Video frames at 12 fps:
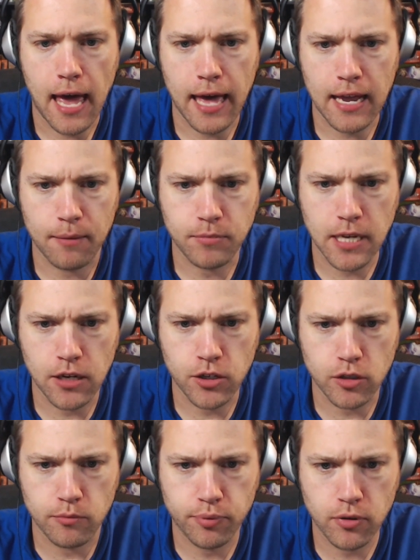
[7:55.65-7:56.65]

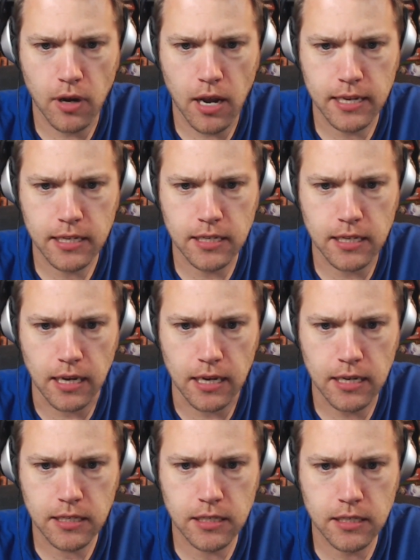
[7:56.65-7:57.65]
adaptation
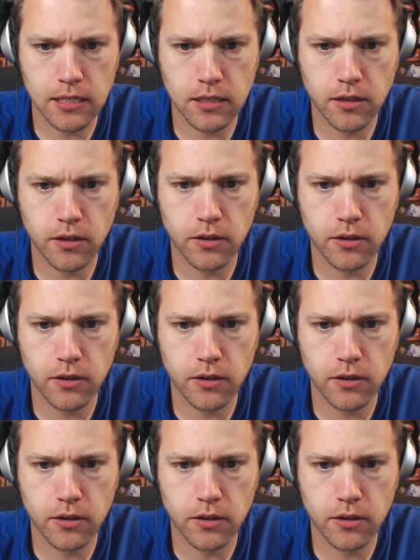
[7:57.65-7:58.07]
process.